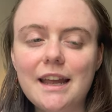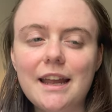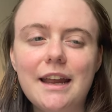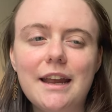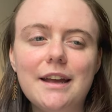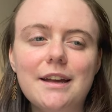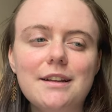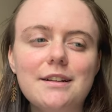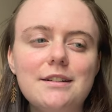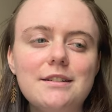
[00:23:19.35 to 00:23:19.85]

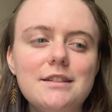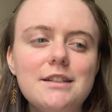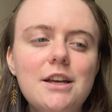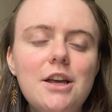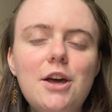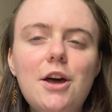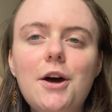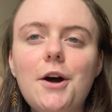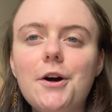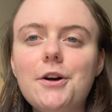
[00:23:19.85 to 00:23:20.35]
And
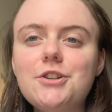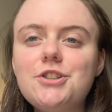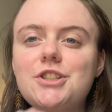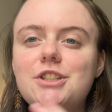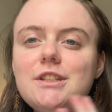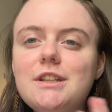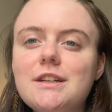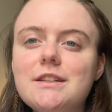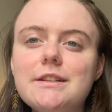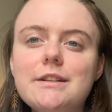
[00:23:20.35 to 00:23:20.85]
she
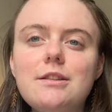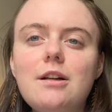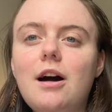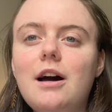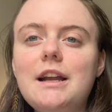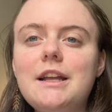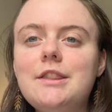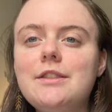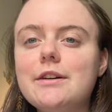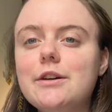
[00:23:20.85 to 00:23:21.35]
does a
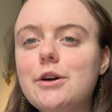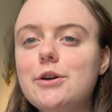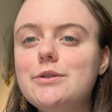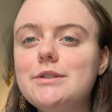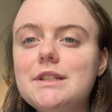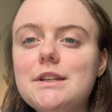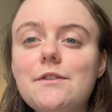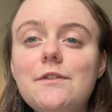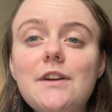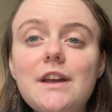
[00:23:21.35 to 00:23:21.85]
lot in the
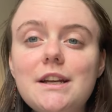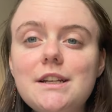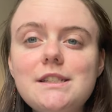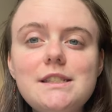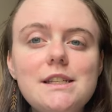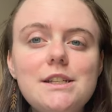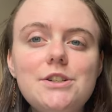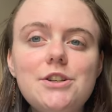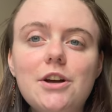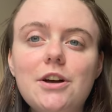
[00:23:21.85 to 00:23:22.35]
cozy
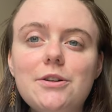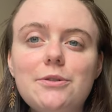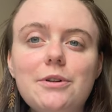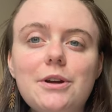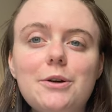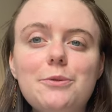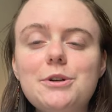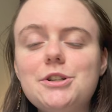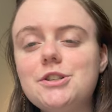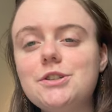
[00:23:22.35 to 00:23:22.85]
fantasy
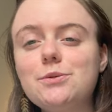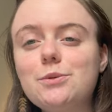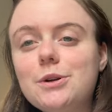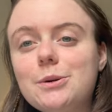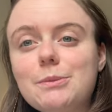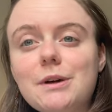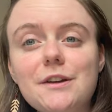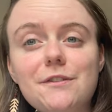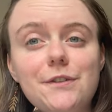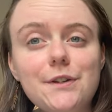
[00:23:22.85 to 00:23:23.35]
genre, which is one of
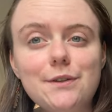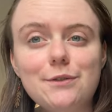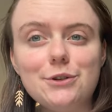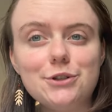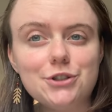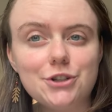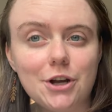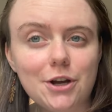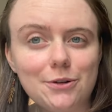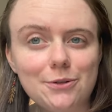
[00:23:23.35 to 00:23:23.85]
my
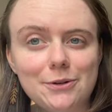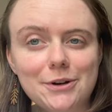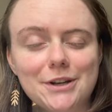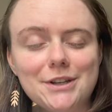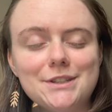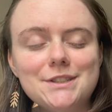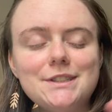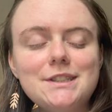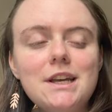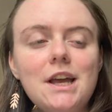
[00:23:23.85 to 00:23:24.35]
favorite
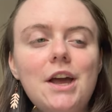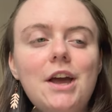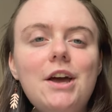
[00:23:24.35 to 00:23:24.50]
genres.